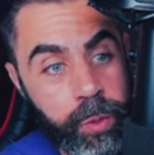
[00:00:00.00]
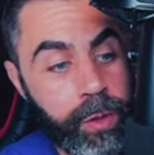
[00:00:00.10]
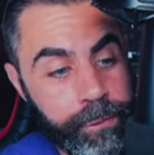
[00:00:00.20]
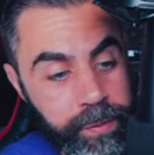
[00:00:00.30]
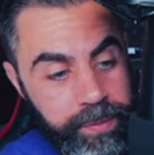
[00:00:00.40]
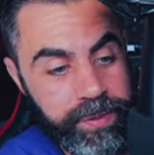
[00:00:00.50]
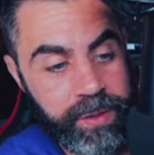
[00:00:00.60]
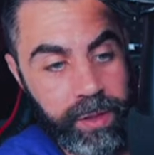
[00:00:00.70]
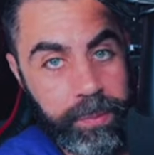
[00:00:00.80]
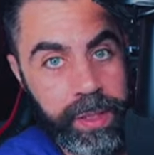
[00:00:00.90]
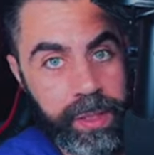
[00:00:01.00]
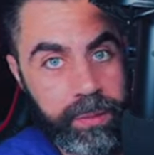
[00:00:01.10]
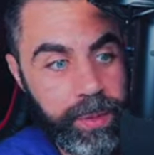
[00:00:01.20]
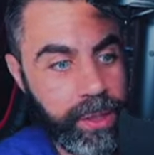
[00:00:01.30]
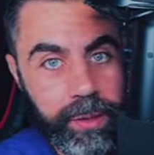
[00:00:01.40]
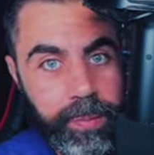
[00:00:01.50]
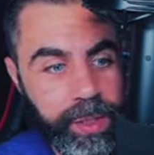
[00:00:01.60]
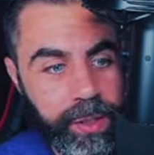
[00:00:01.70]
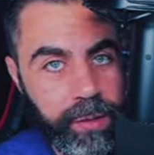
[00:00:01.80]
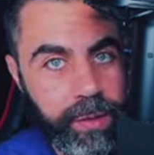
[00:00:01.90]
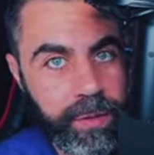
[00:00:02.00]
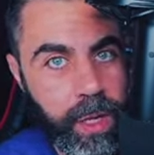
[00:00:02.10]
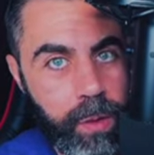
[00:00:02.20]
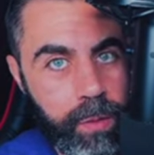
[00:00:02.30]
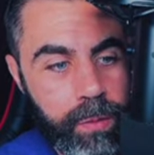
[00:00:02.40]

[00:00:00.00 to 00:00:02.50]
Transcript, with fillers: or we're going to flip this thing. Pick it, pick it, pick it. Let's go.